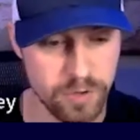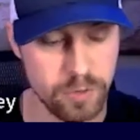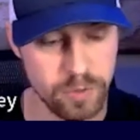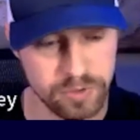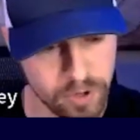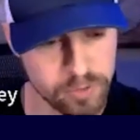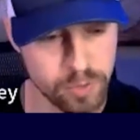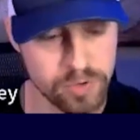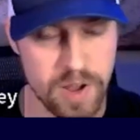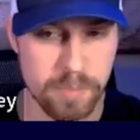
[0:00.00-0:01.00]
to a
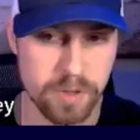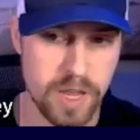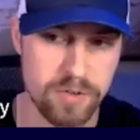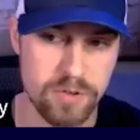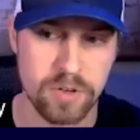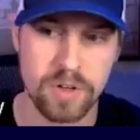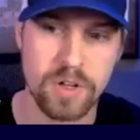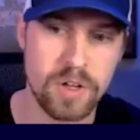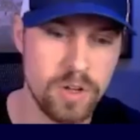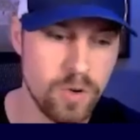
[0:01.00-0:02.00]
Salesforce application
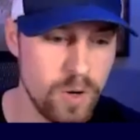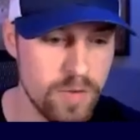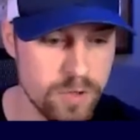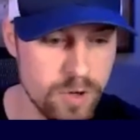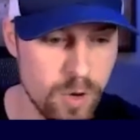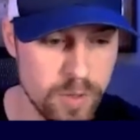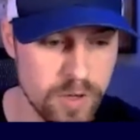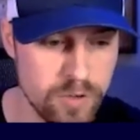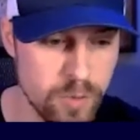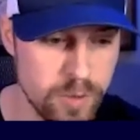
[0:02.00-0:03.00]
whenever you're going
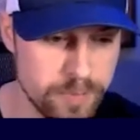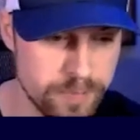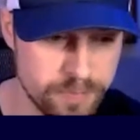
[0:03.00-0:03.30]
into it.